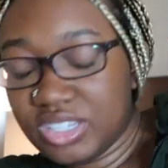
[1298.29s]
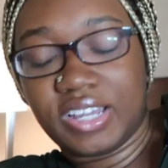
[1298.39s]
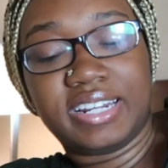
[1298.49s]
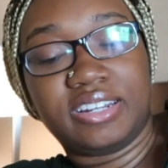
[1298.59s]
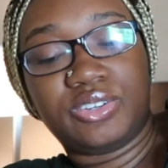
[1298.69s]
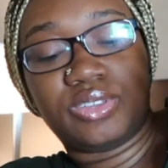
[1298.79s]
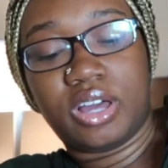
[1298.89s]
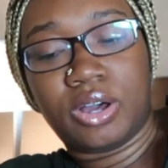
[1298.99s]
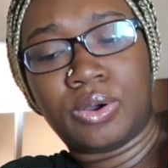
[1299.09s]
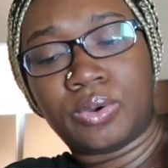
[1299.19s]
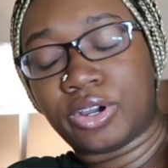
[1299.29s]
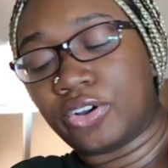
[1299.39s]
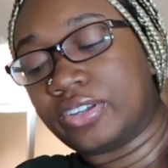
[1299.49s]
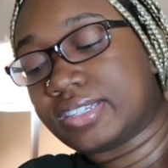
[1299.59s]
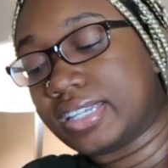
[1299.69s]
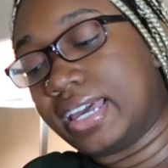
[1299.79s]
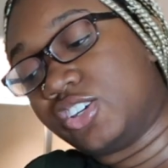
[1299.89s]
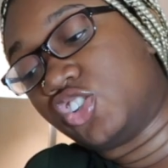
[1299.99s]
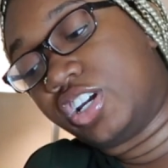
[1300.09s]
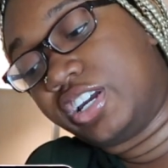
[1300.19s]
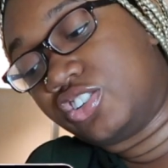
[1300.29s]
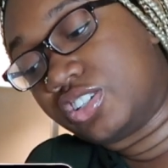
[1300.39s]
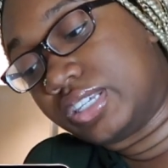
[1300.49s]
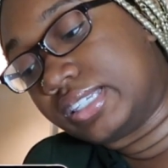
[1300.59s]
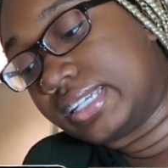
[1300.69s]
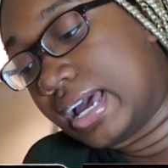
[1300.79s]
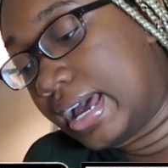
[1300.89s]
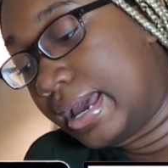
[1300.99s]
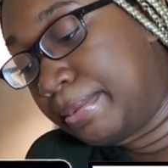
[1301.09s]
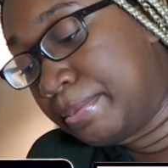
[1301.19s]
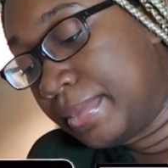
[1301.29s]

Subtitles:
So I didn't do the whole currency exchange this time.